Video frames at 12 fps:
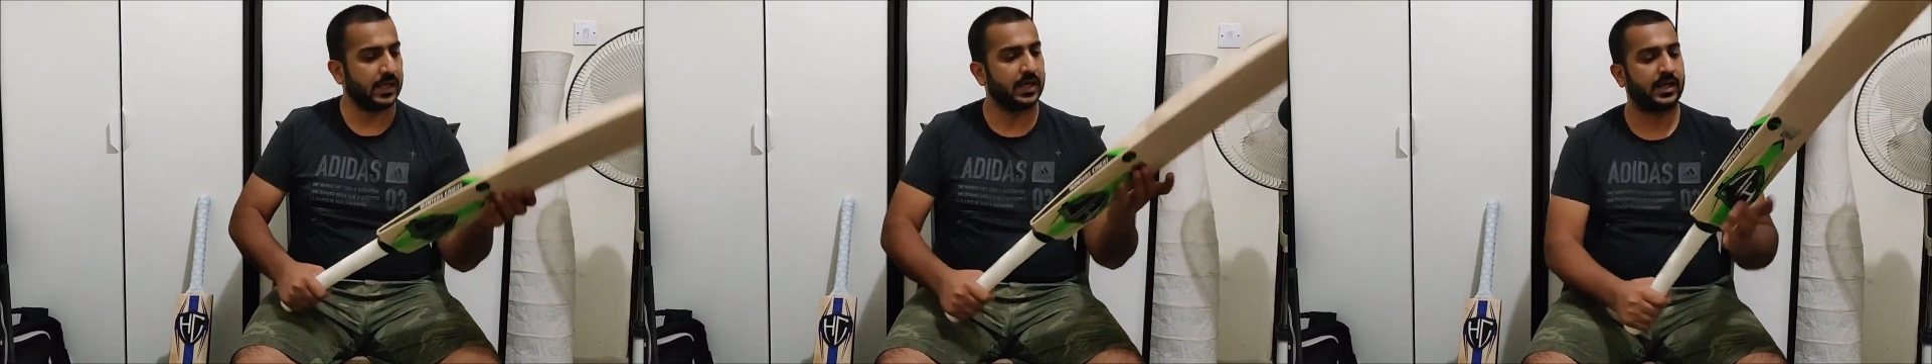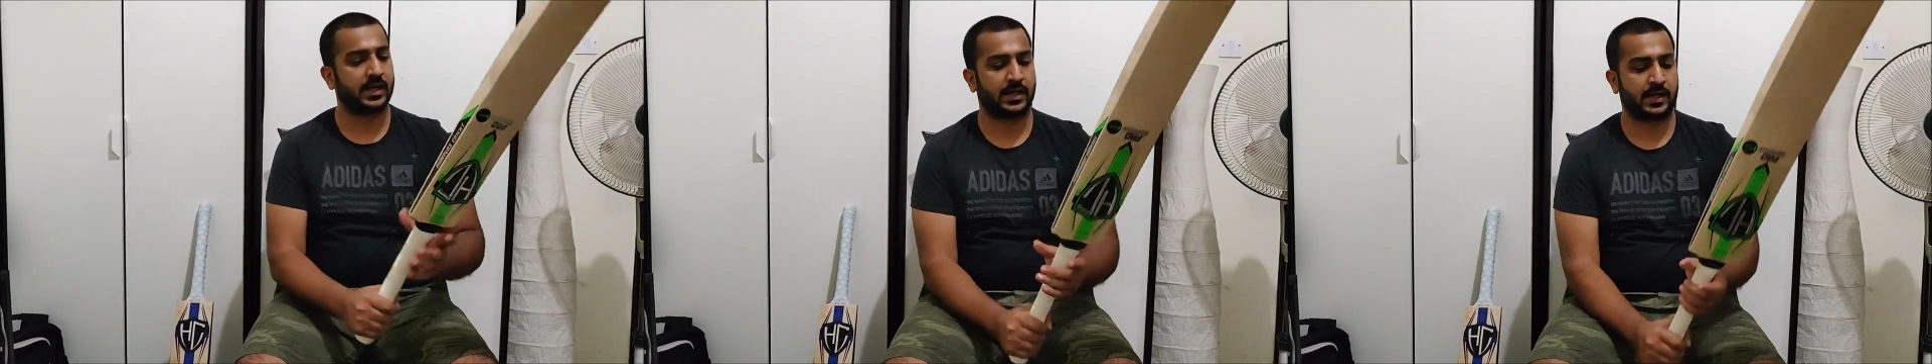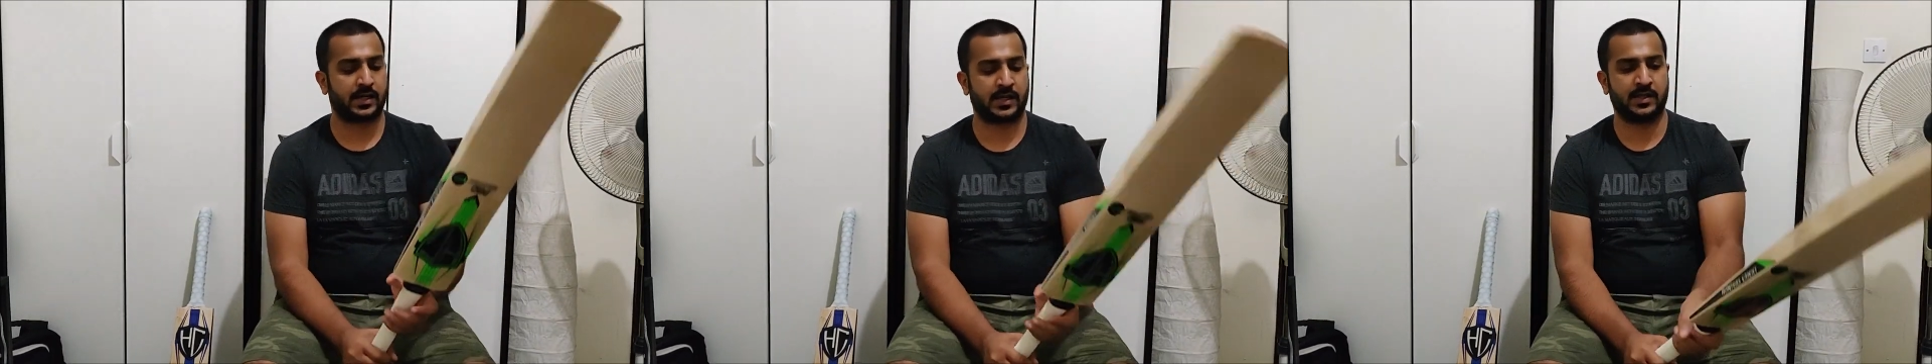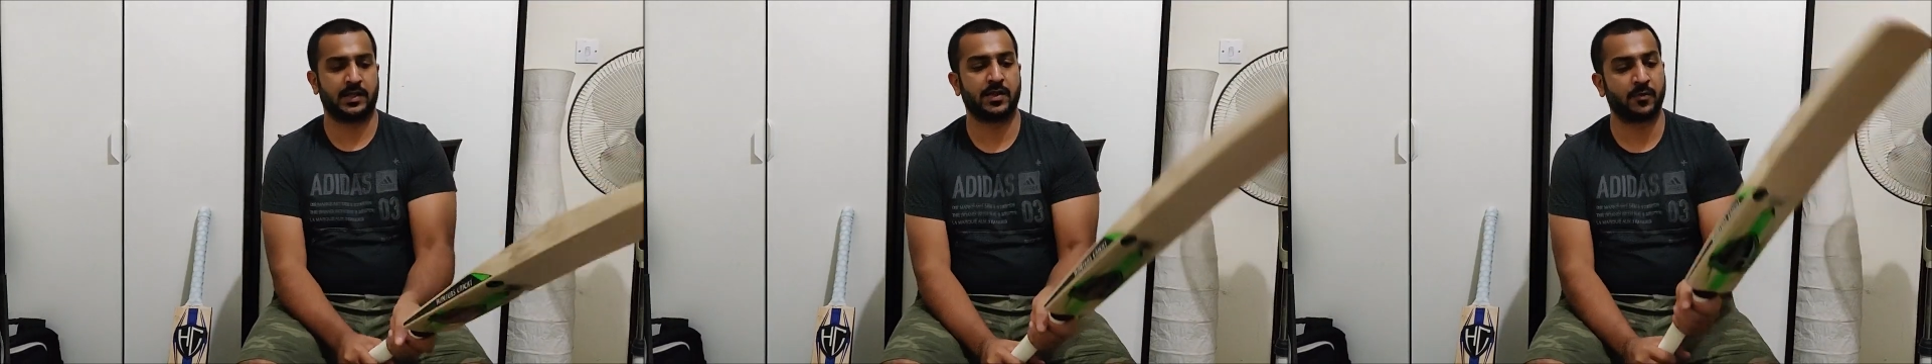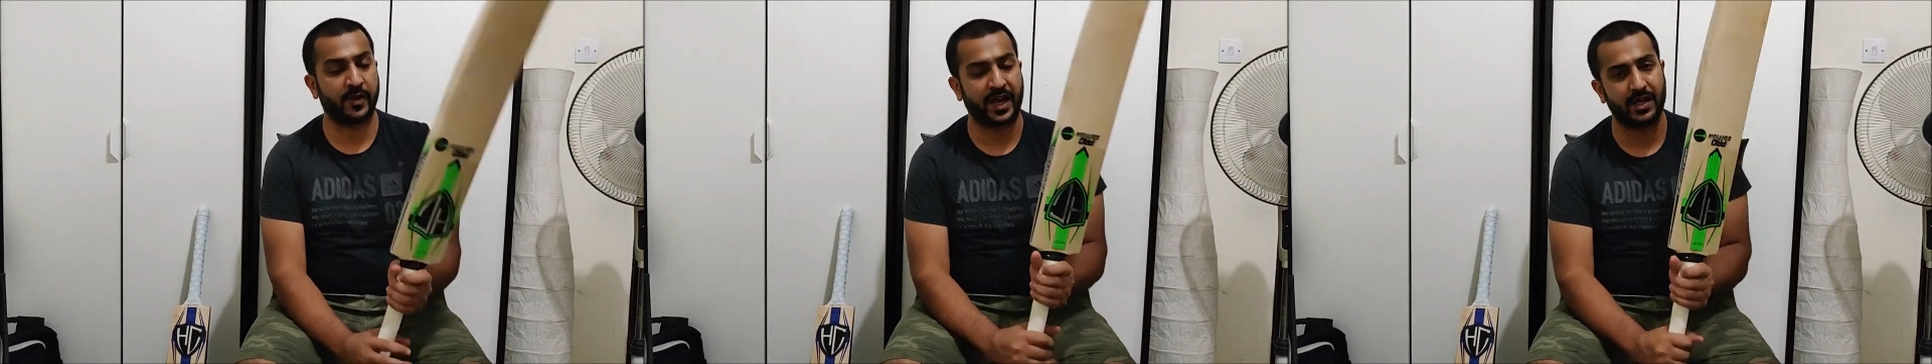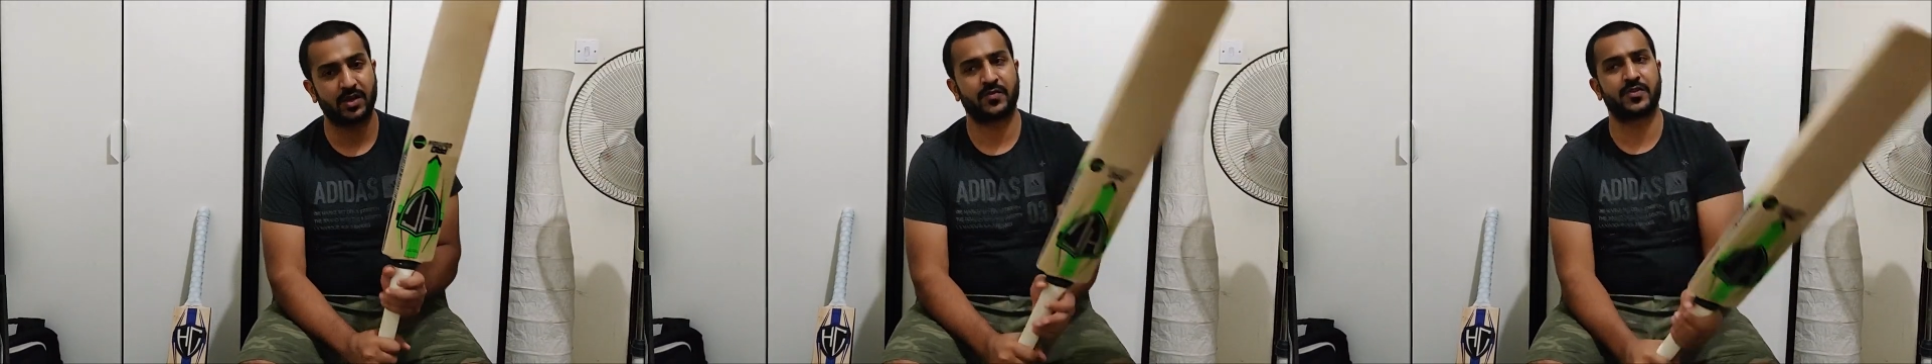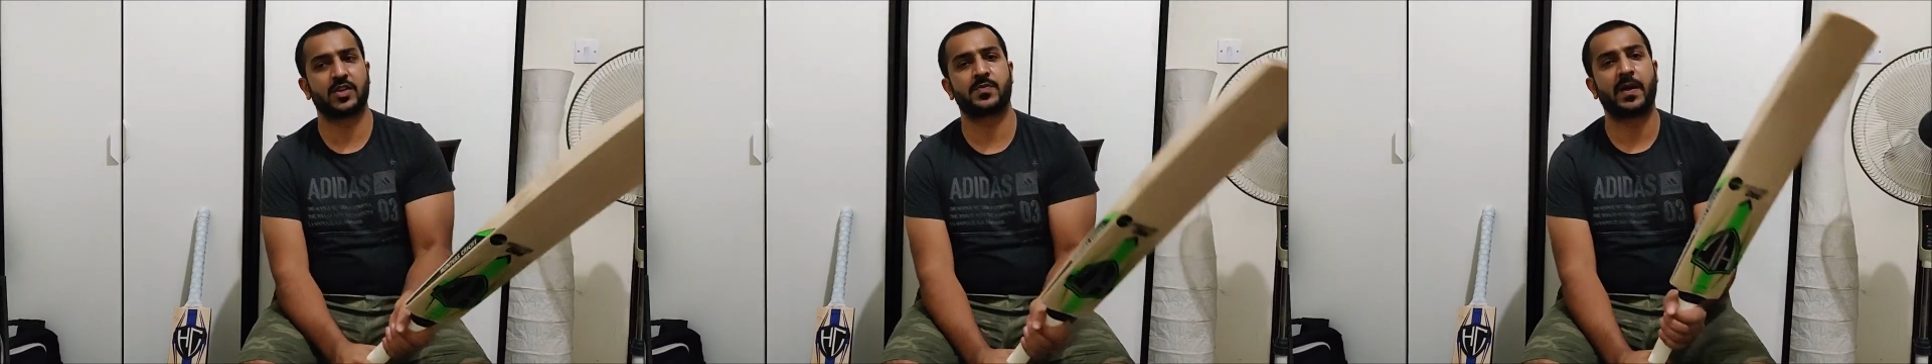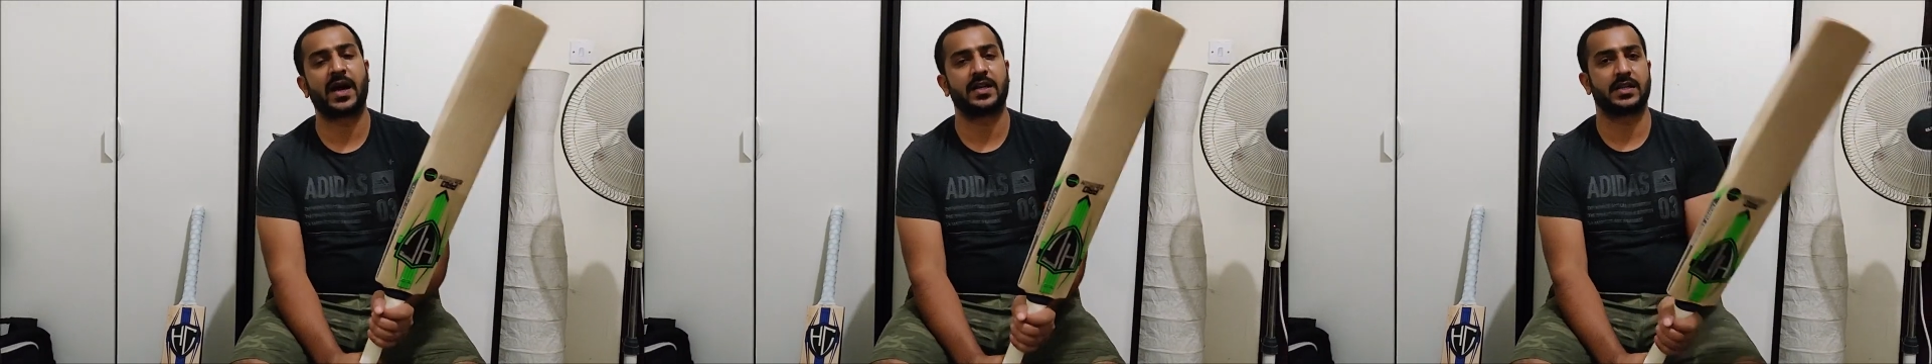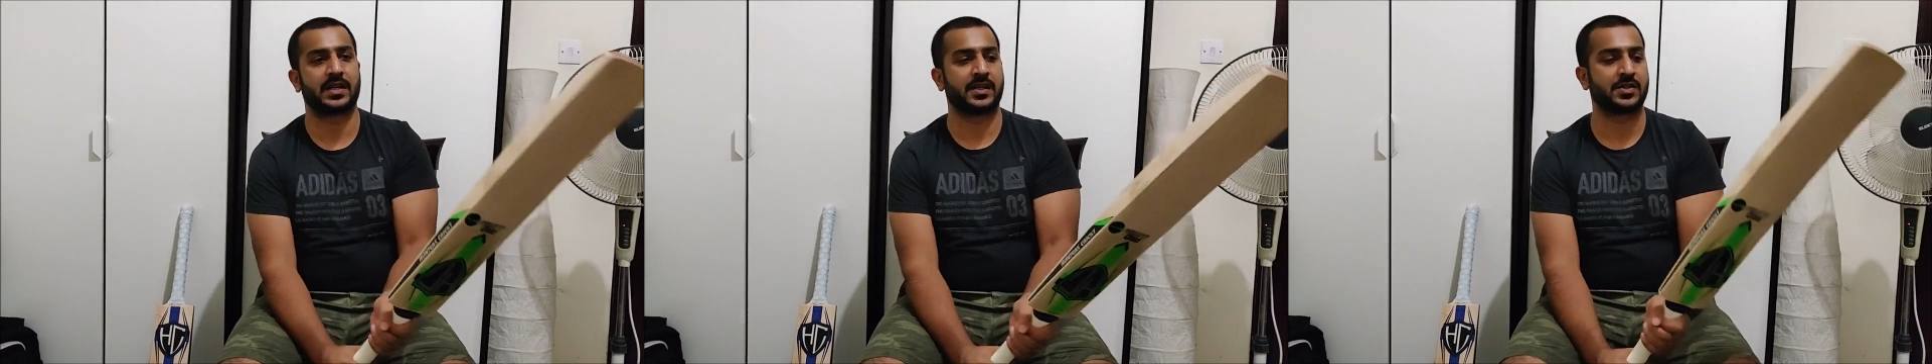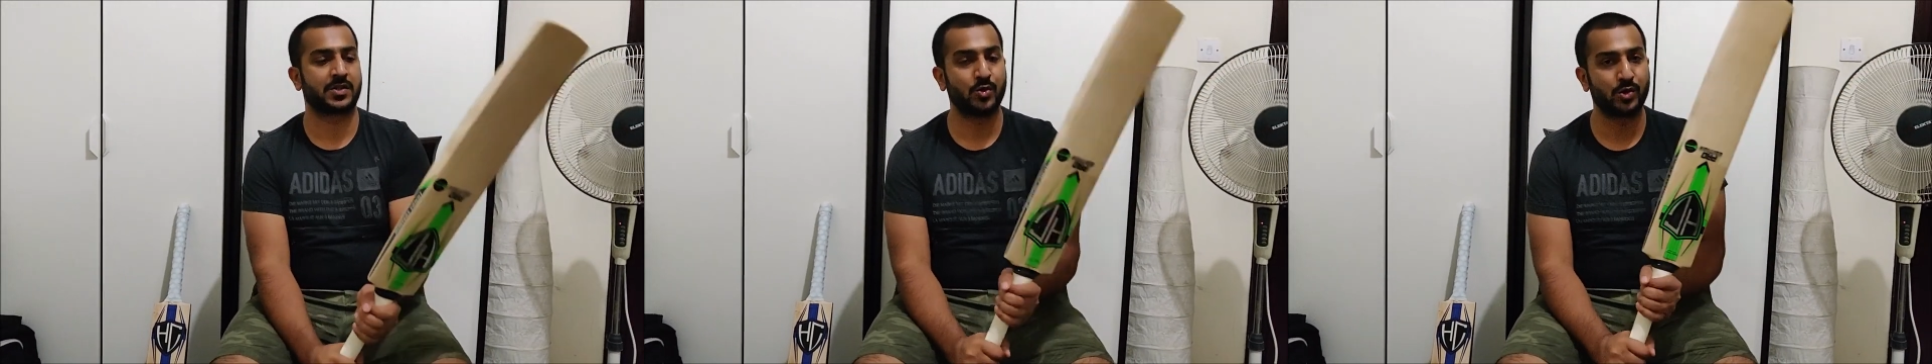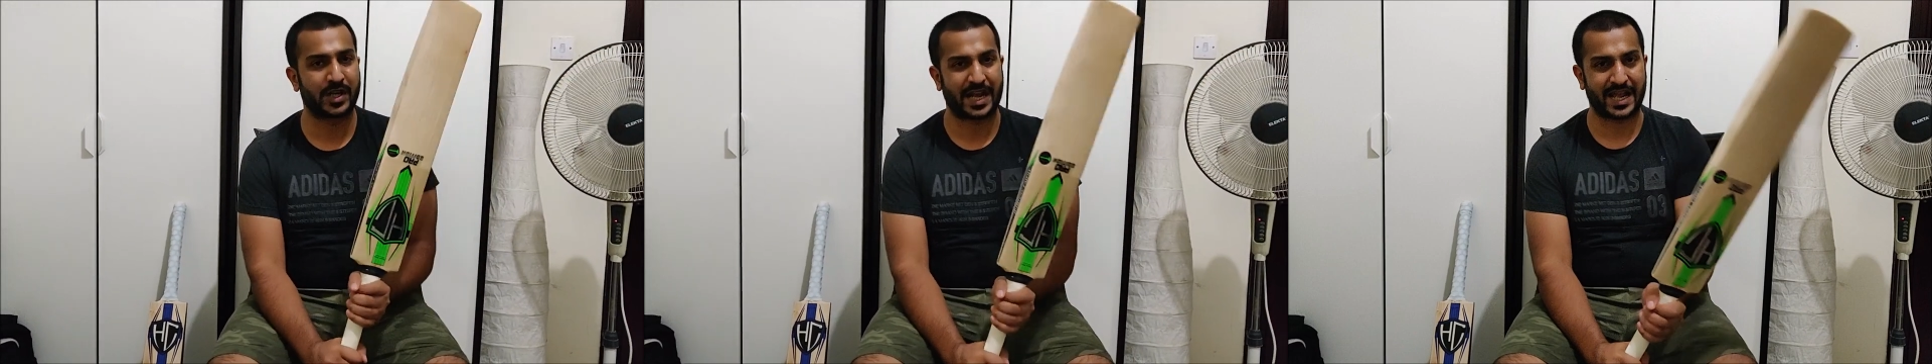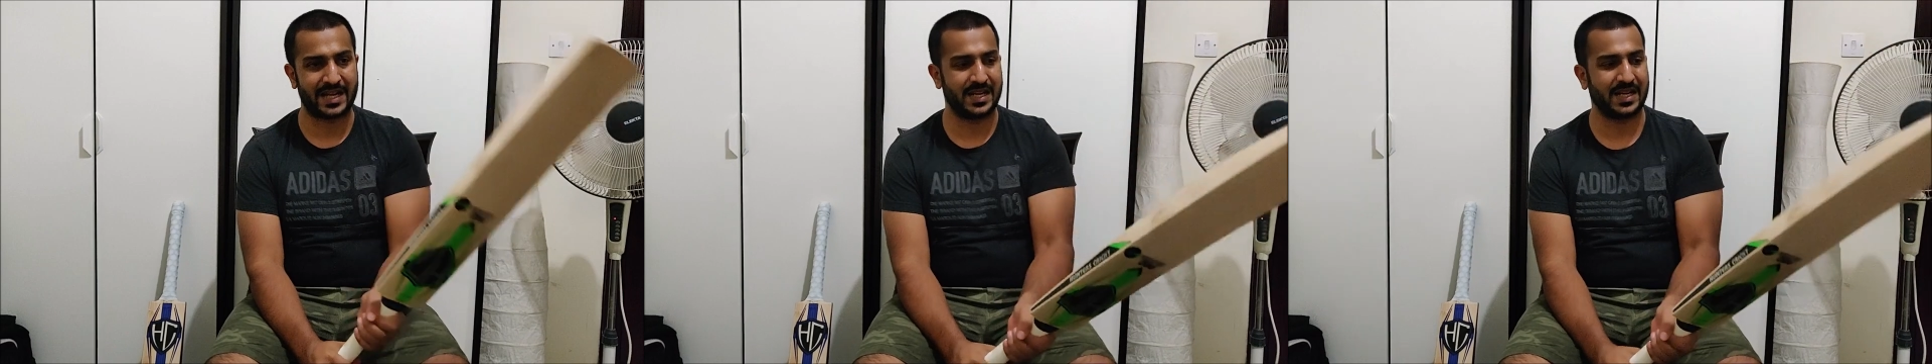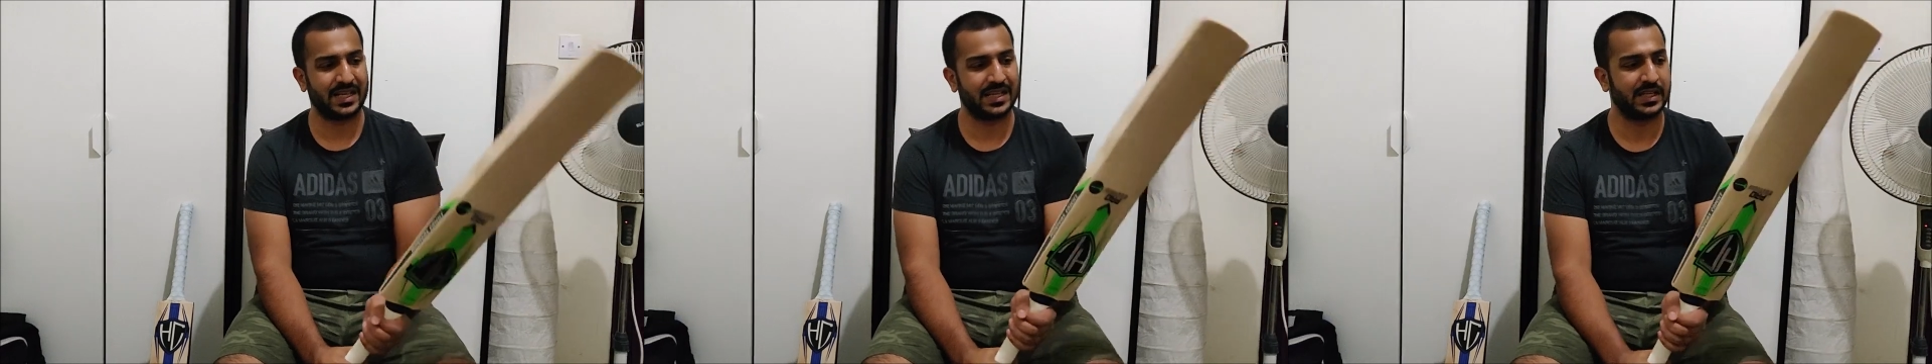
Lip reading: The weight of this bat is 210.